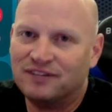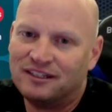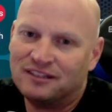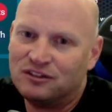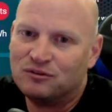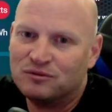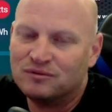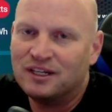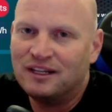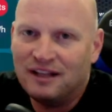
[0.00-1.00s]
Right? And then you,
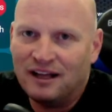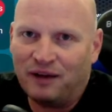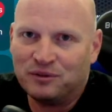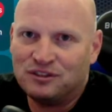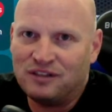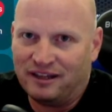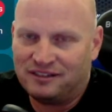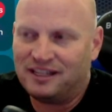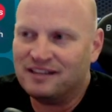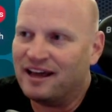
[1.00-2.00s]
I was, I
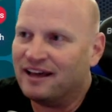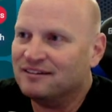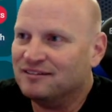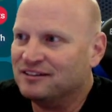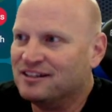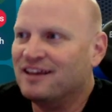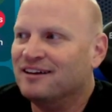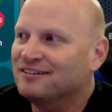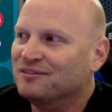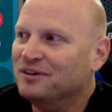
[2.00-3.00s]
said that, and I was
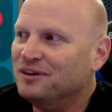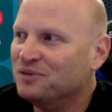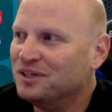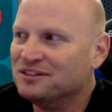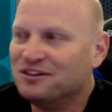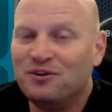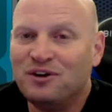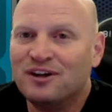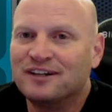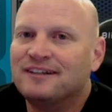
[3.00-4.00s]
like, "What? What is
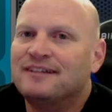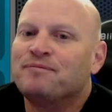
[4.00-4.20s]
going on?"